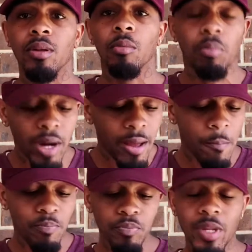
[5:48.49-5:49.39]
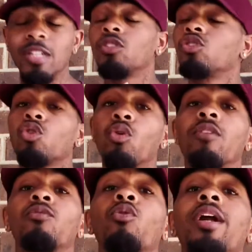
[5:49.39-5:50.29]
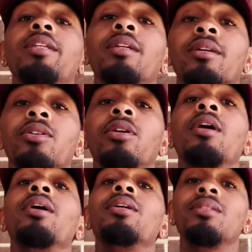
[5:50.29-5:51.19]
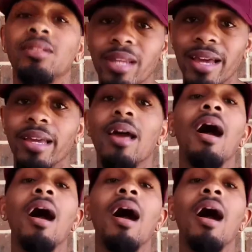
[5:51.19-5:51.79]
But that's a story for another day.